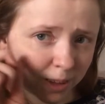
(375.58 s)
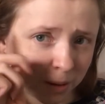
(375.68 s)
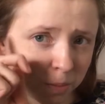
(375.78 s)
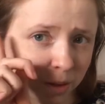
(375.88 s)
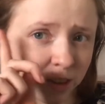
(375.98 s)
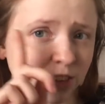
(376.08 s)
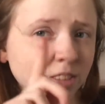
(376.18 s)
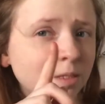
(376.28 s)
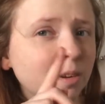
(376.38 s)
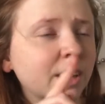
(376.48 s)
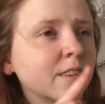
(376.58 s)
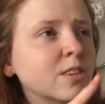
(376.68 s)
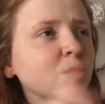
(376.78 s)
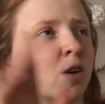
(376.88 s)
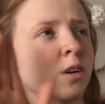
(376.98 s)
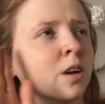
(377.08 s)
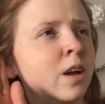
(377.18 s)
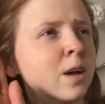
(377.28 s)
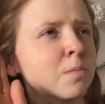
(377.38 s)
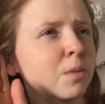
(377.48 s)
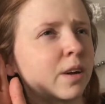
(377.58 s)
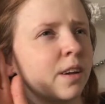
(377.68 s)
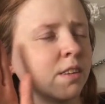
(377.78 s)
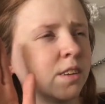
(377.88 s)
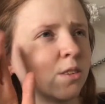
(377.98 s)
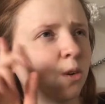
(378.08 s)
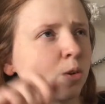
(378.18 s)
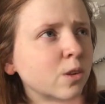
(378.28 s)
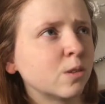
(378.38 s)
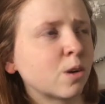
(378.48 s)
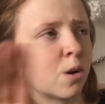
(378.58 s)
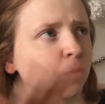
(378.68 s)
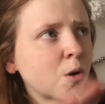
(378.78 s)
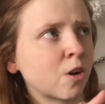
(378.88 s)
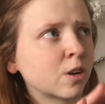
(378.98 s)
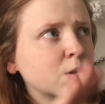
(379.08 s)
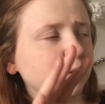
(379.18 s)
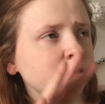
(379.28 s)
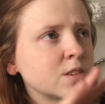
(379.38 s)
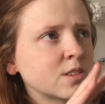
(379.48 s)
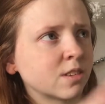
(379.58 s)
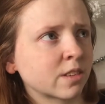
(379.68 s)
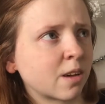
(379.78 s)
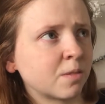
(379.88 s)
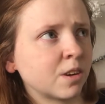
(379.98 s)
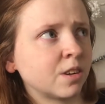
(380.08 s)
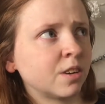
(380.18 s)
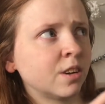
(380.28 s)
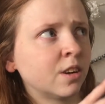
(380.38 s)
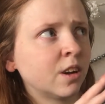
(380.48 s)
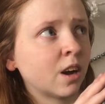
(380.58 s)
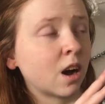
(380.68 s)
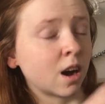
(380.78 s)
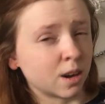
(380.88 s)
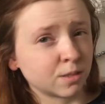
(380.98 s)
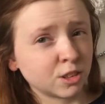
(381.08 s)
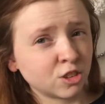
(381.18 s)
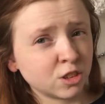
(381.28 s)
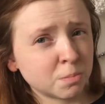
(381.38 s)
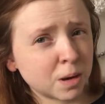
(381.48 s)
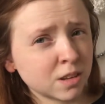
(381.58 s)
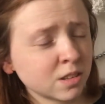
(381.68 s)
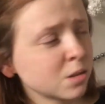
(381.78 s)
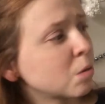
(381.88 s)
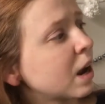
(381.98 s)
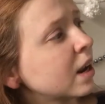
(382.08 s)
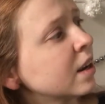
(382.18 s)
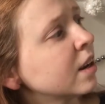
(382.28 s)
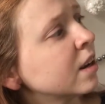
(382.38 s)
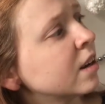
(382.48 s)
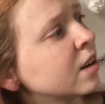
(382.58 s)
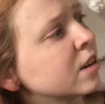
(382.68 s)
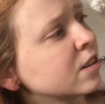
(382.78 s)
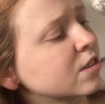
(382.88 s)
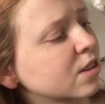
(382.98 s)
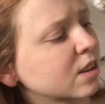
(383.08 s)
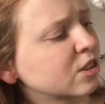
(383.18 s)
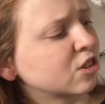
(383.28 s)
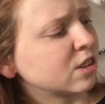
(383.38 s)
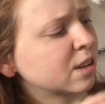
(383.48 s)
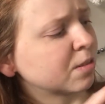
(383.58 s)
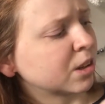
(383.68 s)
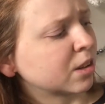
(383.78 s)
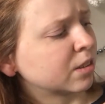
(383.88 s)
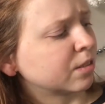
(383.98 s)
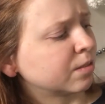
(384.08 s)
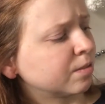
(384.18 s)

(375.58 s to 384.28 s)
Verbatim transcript: apologies if I get this wrong, but I think all of her work was discovered after she'd passed away. So, like, she never